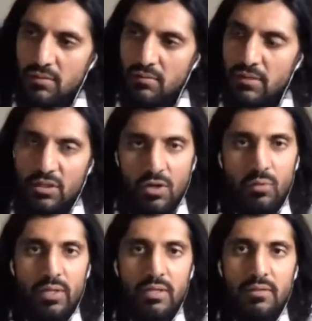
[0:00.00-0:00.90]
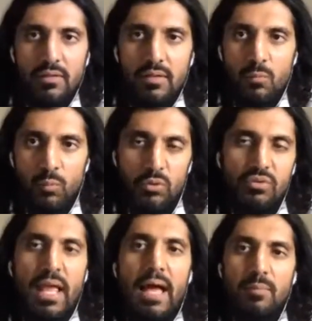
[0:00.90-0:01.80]
they go in. We use
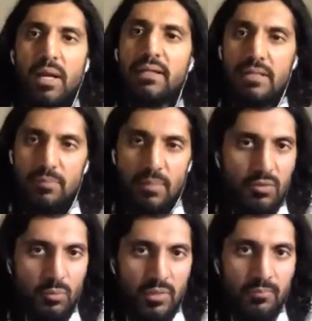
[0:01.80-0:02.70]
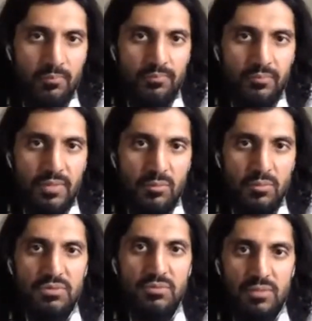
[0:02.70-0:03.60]
the Atom IDE, by the way,
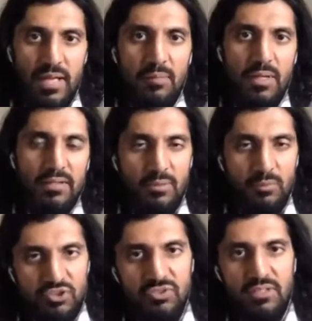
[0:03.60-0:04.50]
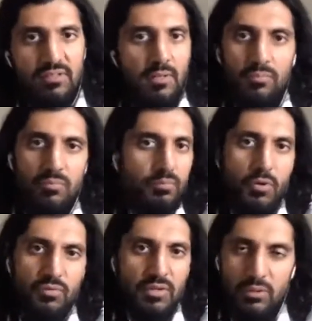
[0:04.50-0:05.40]
with the Atom IDE, which synced up
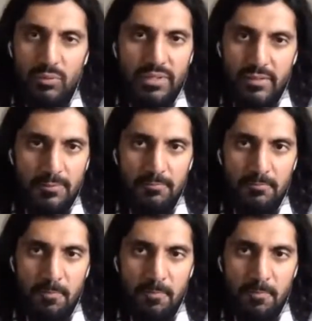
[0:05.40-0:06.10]
perfectly with GitHub.